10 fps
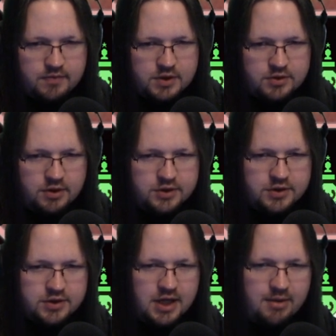Destroys
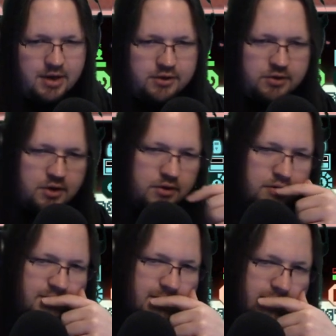this combat
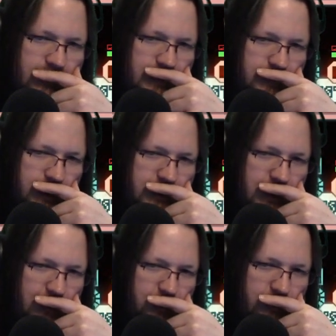drone, because he's
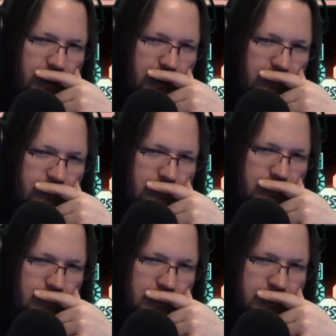like moving
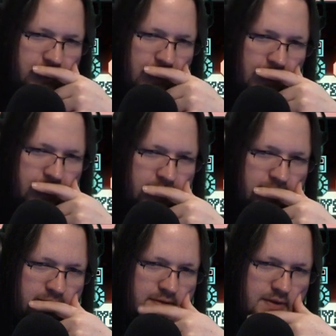in this direction.